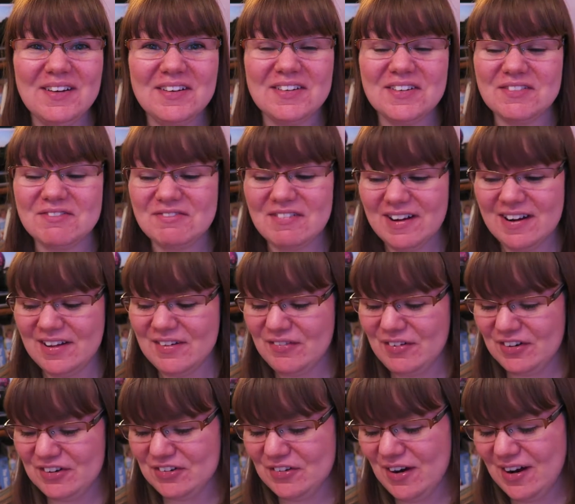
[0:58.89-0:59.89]
Really
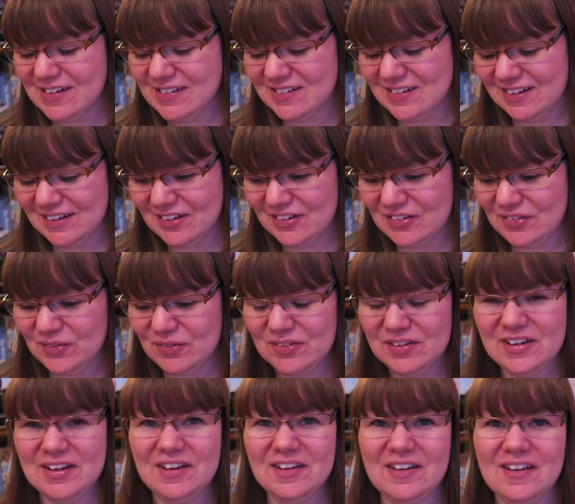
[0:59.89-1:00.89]
frustrating, because
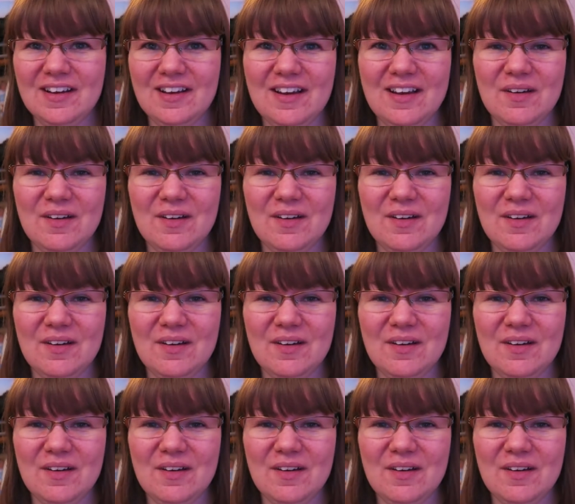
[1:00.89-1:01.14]
obviously,